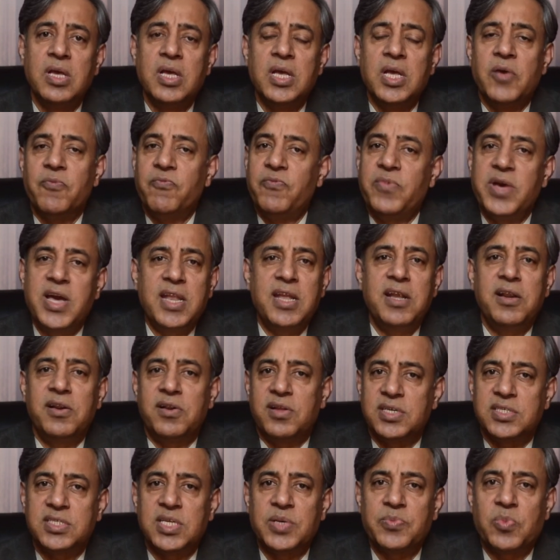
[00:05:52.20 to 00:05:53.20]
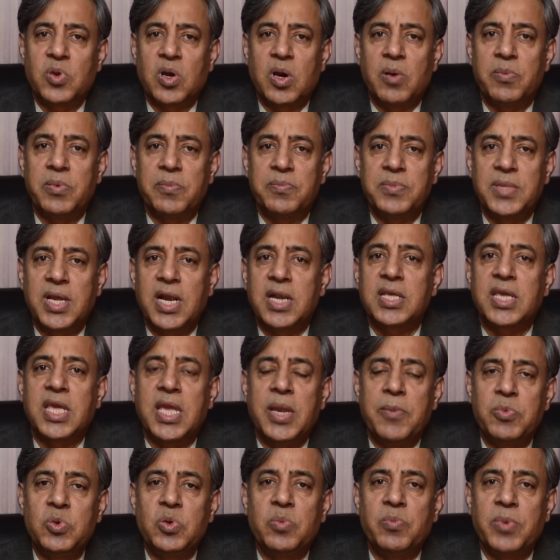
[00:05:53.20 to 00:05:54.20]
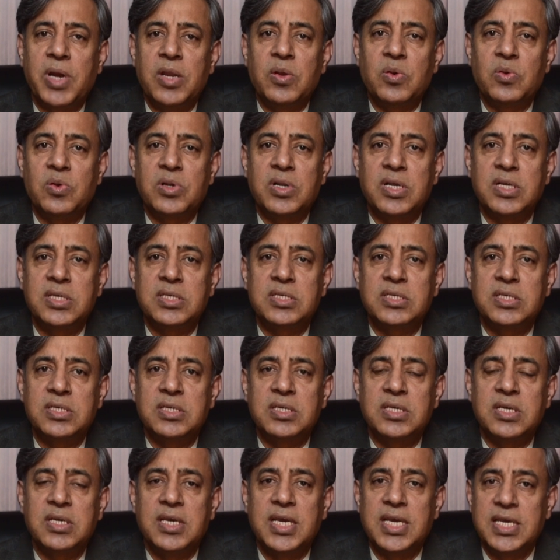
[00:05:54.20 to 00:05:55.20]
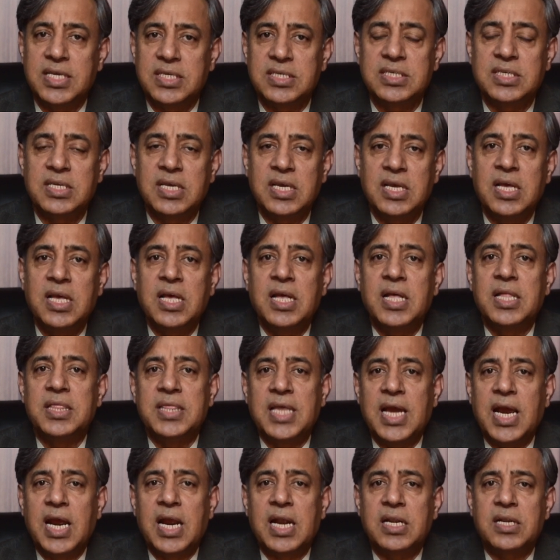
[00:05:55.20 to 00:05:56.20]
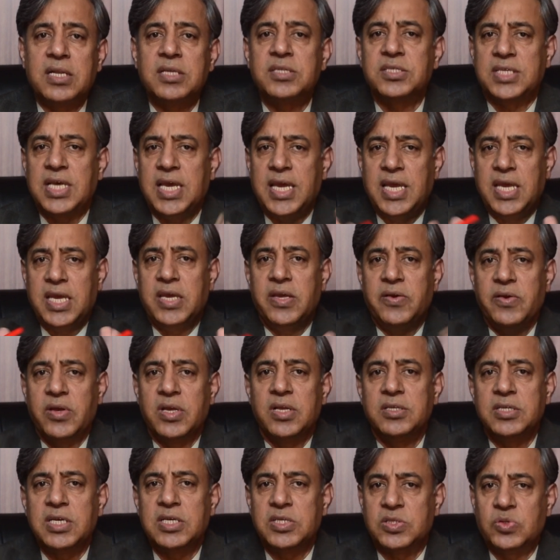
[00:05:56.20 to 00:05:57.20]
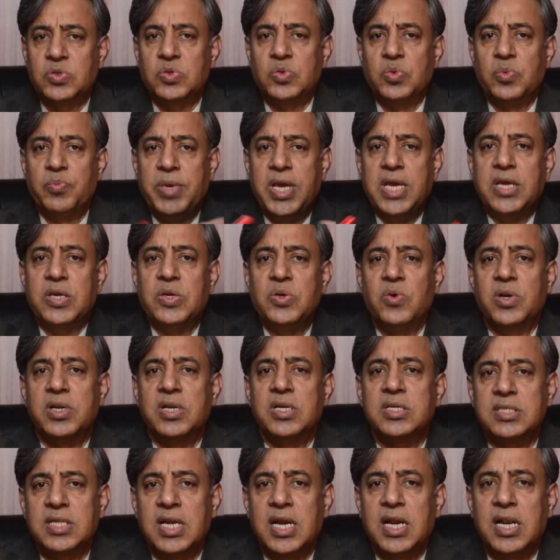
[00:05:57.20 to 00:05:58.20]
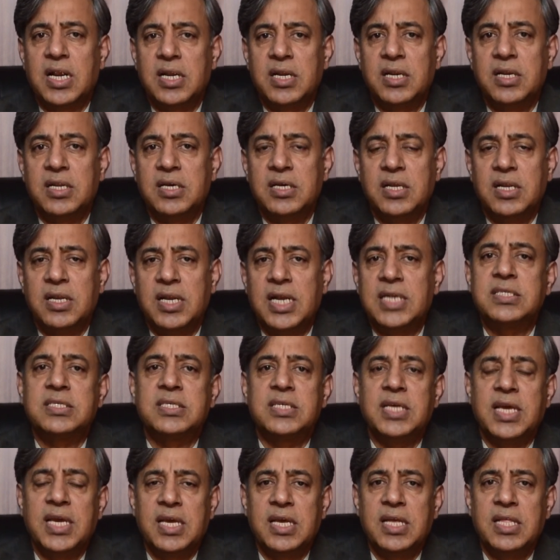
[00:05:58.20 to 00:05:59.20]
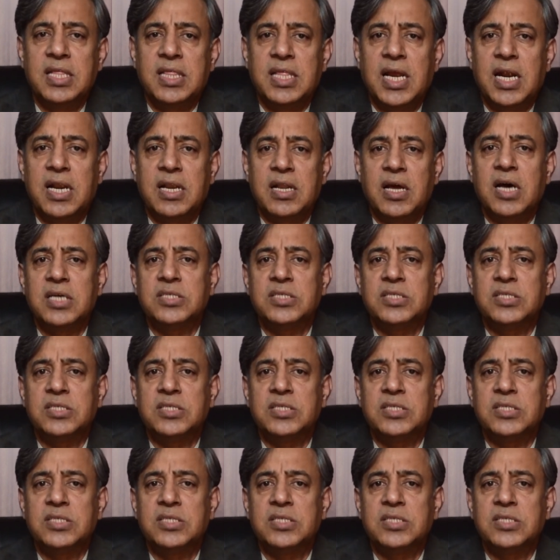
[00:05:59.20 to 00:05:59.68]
Very interesting problem that came to my notice is that, say, just to make you understand, let's say that a